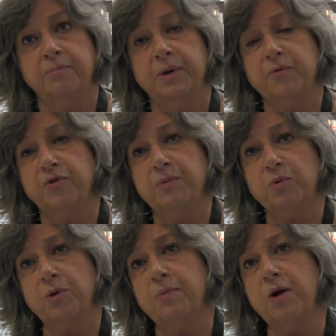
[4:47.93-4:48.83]
But from a
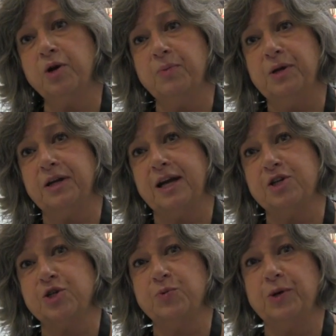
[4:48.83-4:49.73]
remote
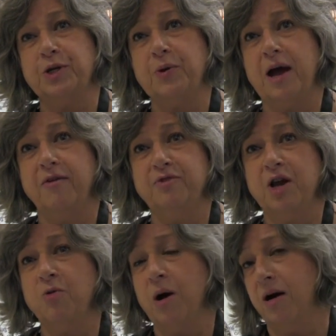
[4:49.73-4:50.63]
communication where you have
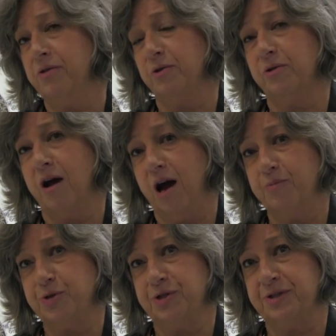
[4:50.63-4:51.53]
no other
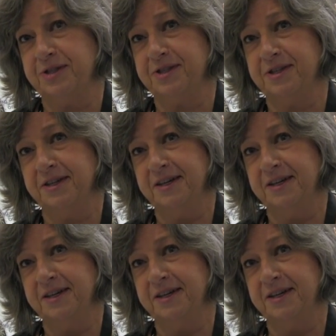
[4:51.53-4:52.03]
options,